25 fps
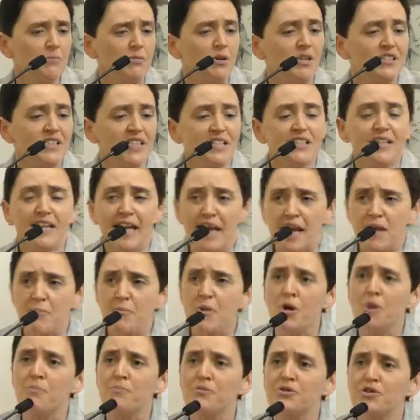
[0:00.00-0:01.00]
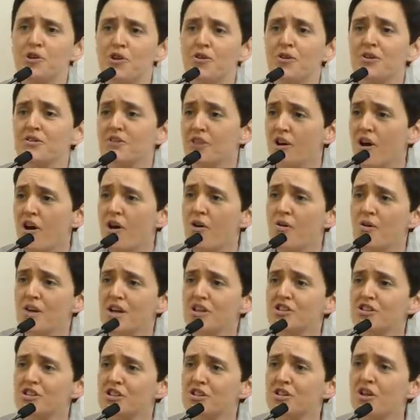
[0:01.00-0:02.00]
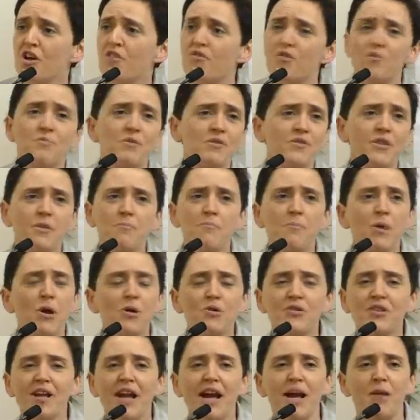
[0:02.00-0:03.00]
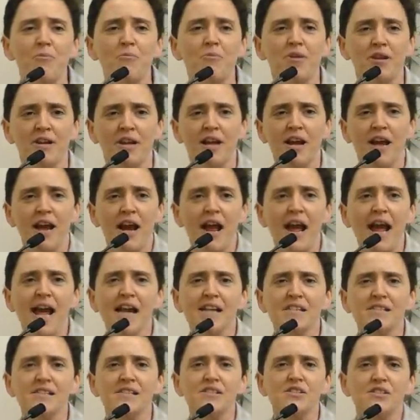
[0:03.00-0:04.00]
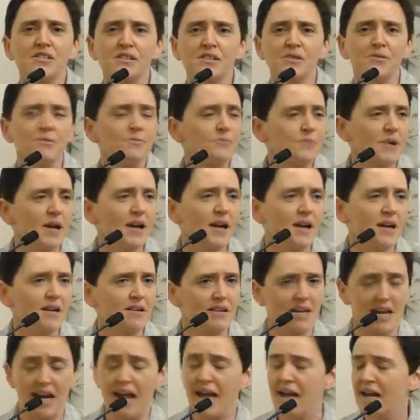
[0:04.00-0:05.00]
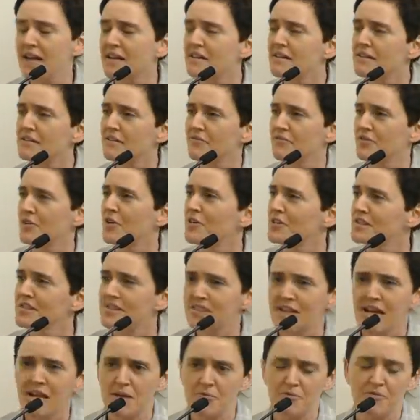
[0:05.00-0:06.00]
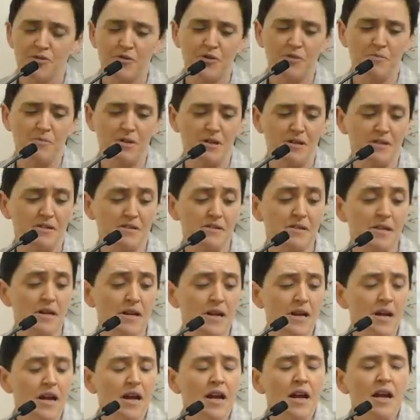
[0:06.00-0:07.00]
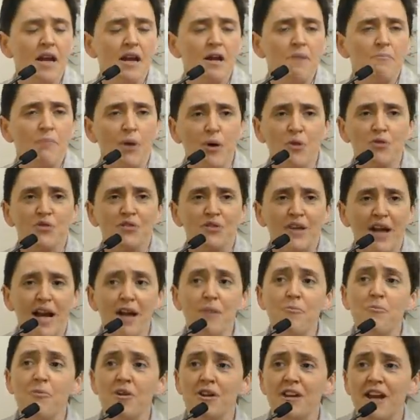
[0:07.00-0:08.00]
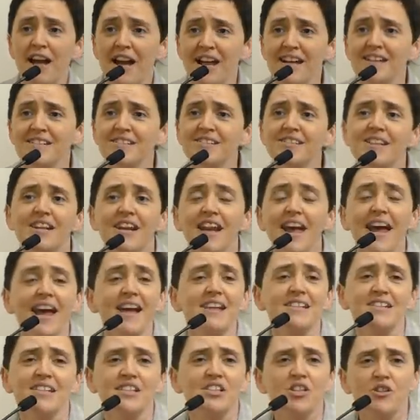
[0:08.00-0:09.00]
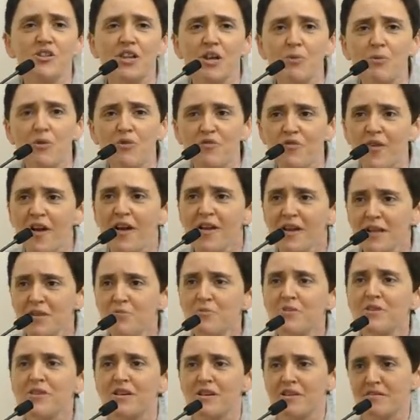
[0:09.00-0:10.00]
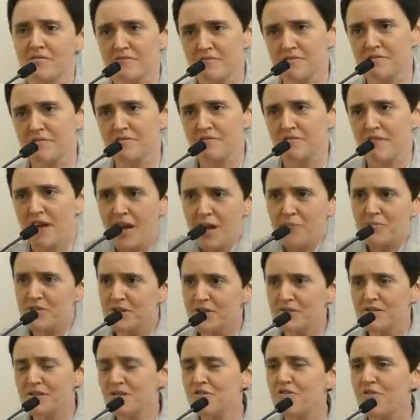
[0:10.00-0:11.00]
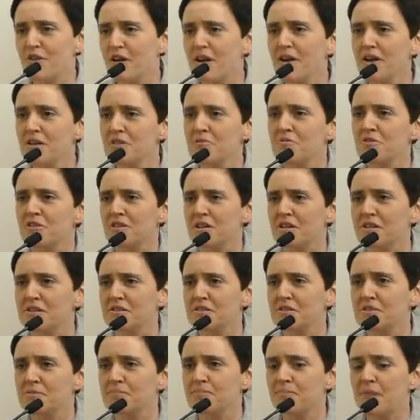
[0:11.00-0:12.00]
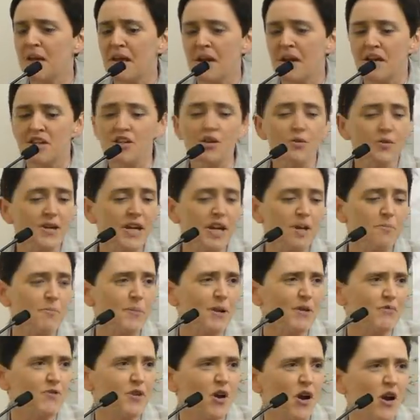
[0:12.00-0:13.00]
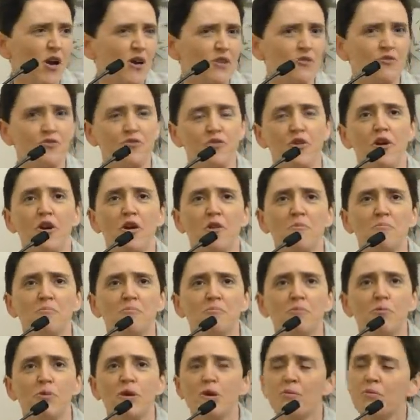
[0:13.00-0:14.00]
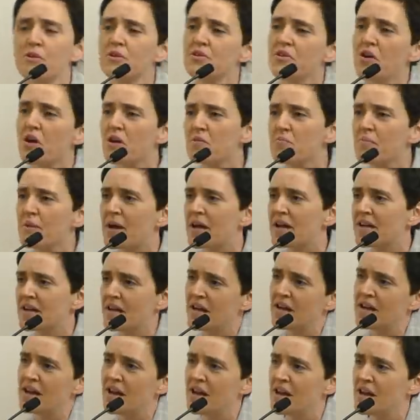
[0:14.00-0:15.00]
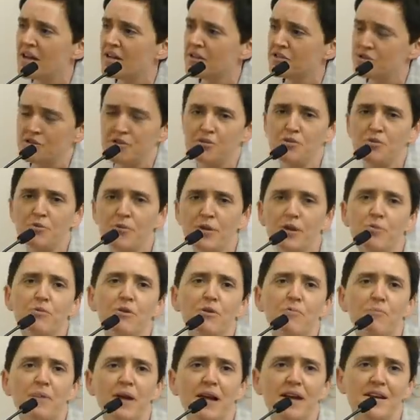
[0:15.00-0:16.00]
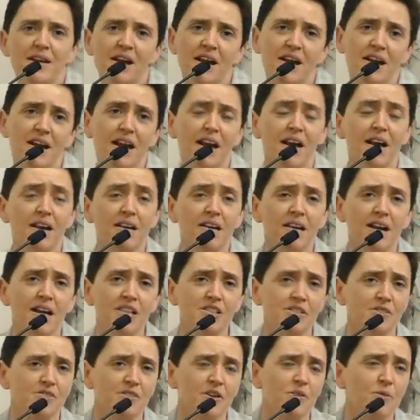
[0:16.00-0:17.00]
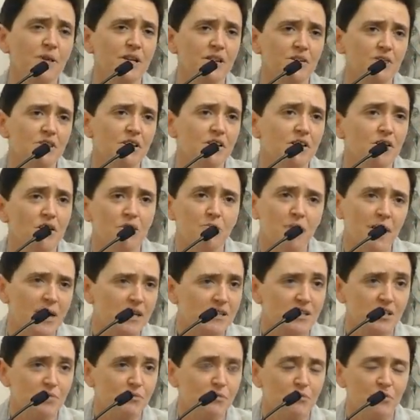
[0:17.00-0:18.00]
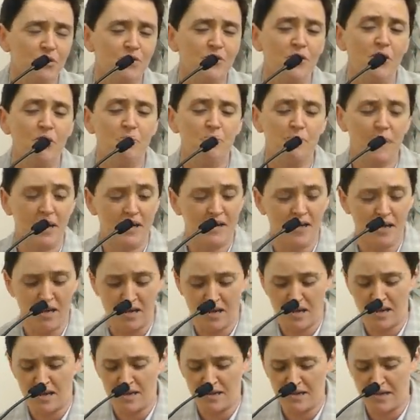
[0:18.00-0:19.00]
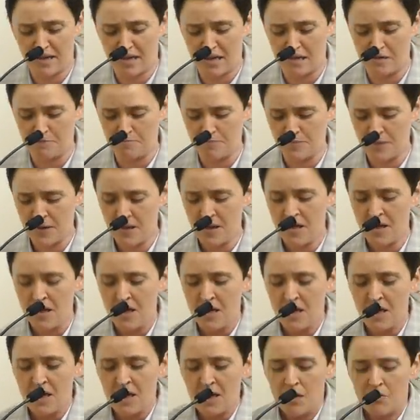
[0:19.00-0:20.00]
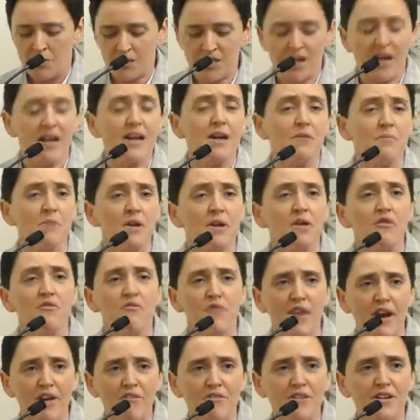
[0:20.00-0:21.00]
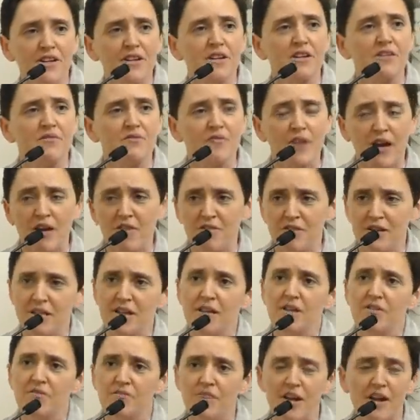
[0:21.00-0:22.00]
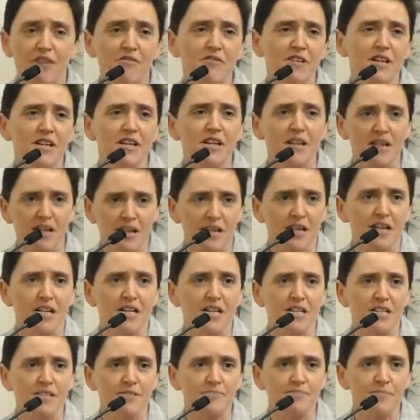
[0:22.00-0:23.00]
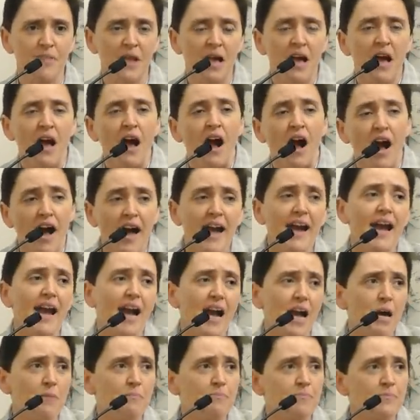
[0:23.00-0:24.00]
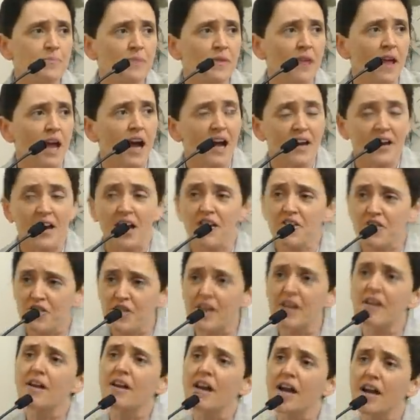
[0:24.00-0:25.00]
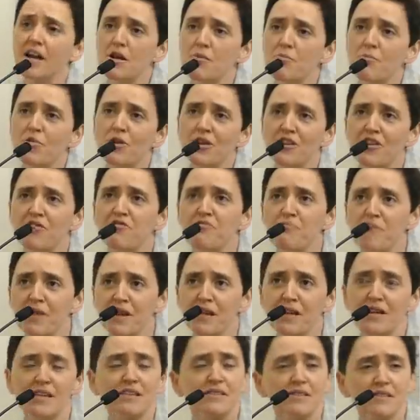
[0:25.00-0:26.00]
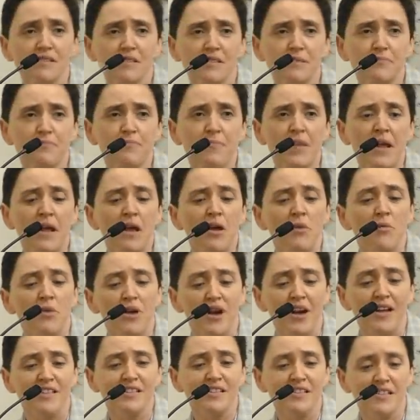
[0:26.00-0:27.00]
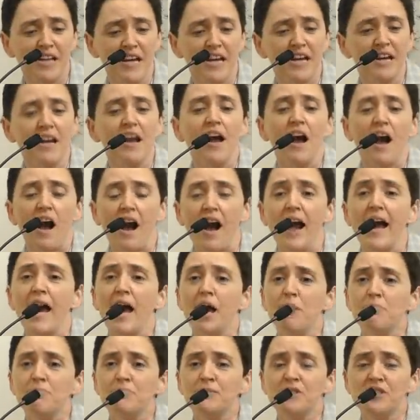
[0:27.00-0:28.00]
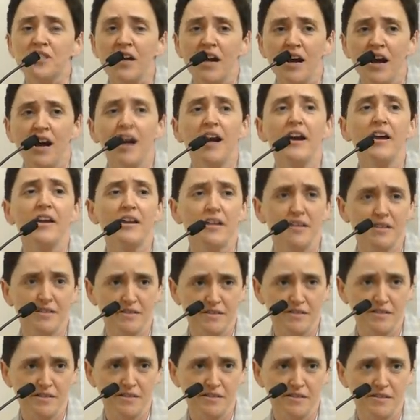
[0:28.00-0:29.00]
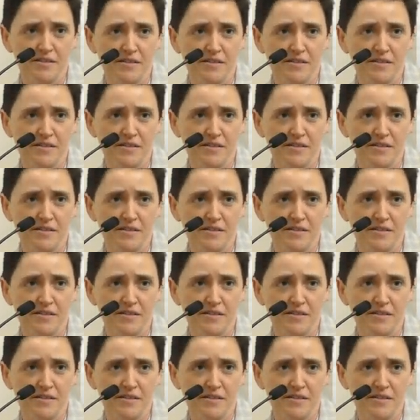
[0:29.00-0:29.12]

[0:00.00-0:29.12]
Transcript: But it came up during the coalition government, and both Cameron and Clegg, I forgot his name for a minute, both Cameron and Clegg said no, they were fine with it. They're absolutely fine with it. UKIP have gone from we will not ban halal to we will ban halal. I don't know whether it will go back to we will not ban halal again. But I am very, very, very clear. I am, and I think I am one of millions, when I say I am tired